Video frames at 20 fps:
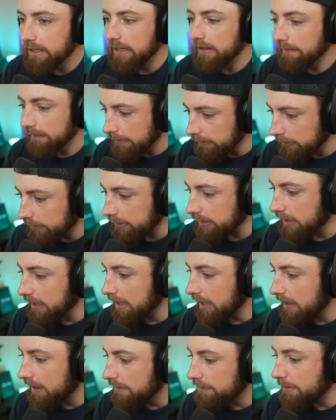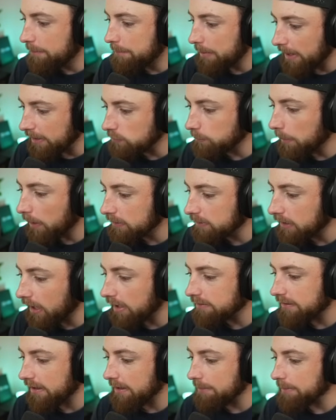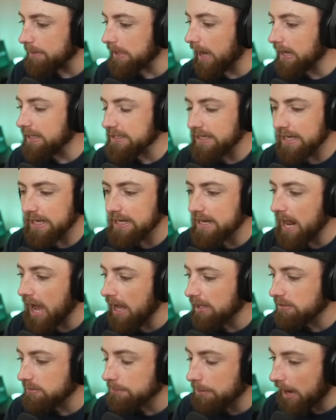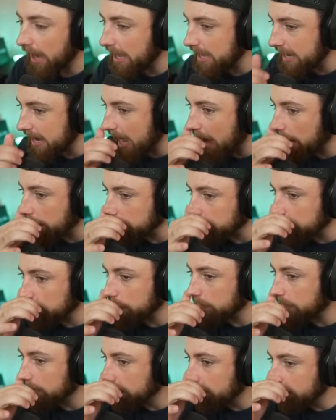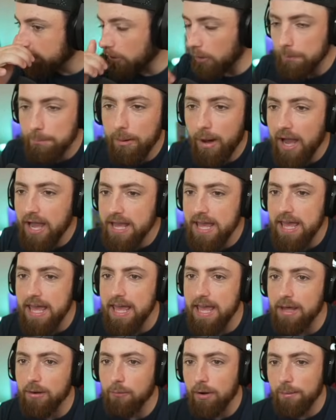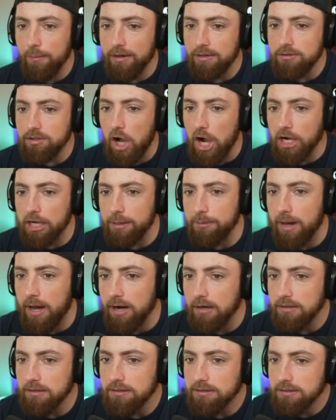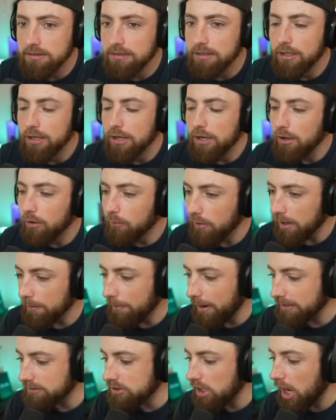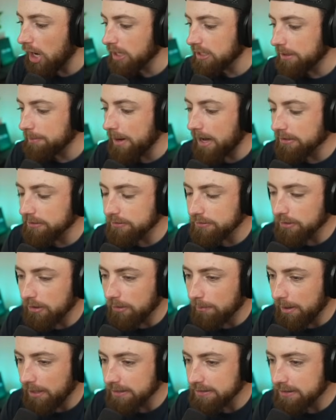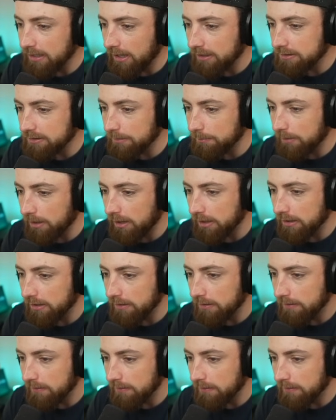Literally, the baseball gods hate me. I cannot buy an out, dude. Or buy a hit. What am I talking about? What am I talking about, dude? Oh, my God. Come on.